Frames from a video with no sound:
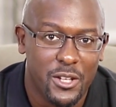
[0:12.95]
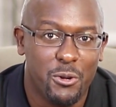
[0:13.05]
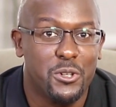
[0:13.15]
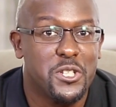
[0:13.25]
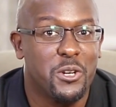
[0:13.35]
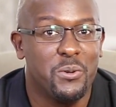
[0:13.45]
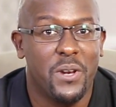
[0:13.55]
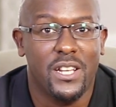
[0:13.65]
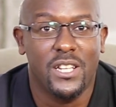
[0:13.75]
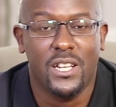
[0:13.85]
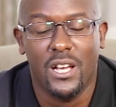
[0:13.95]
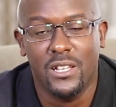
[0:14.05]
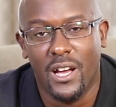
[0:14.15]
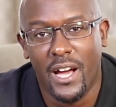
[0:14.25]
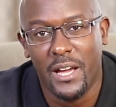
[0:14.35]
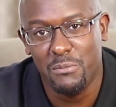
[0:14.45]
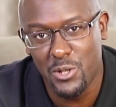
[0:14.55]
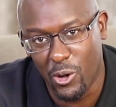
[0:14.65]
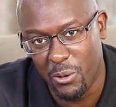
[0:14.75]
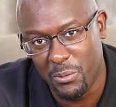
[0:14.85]
You're watching Own Land in Kenya. I am
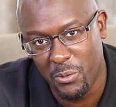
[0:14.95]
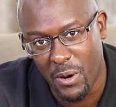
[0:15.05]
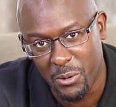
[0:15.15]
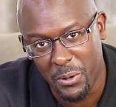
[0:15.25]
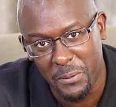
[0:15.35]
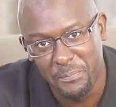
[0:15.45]
Solomon Wangwe.